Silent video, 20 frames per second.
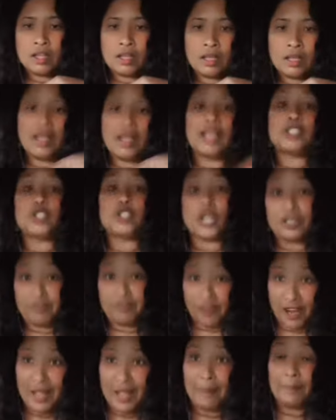It's good
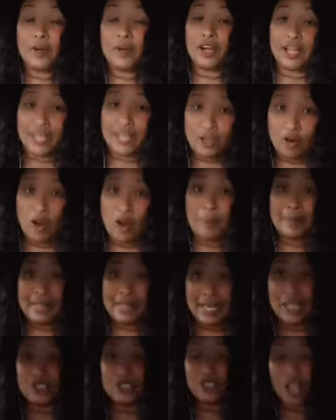for him because he grew up in a
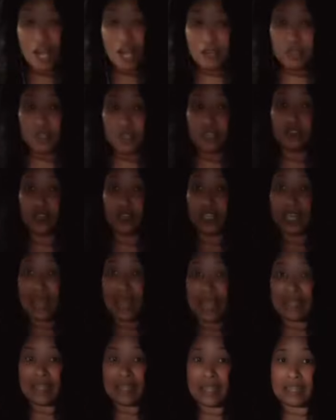Haitian household, so he
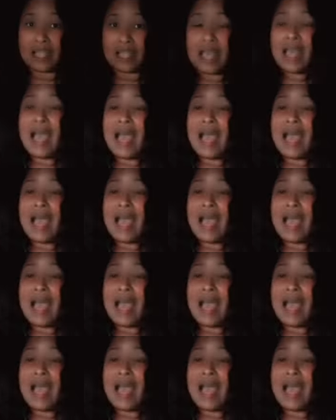liked that.